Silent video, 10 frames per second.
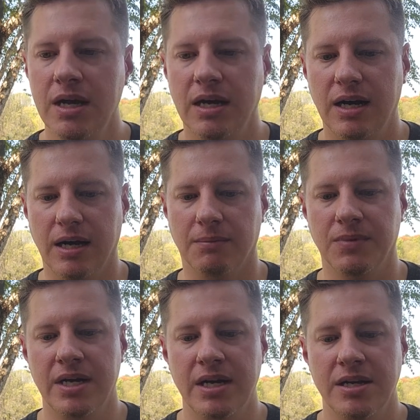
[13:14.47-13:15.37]
um,
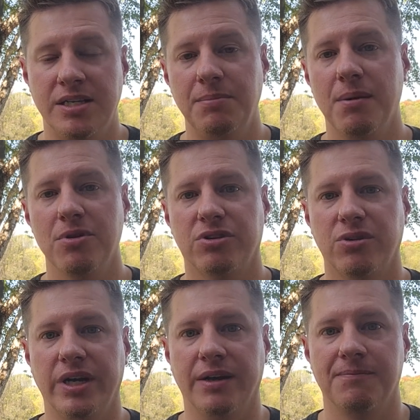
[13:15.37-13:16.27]
tip number
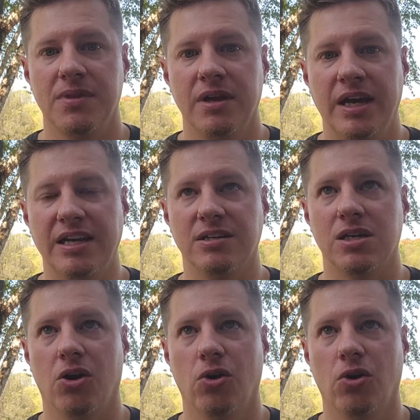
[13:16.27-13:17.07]
three is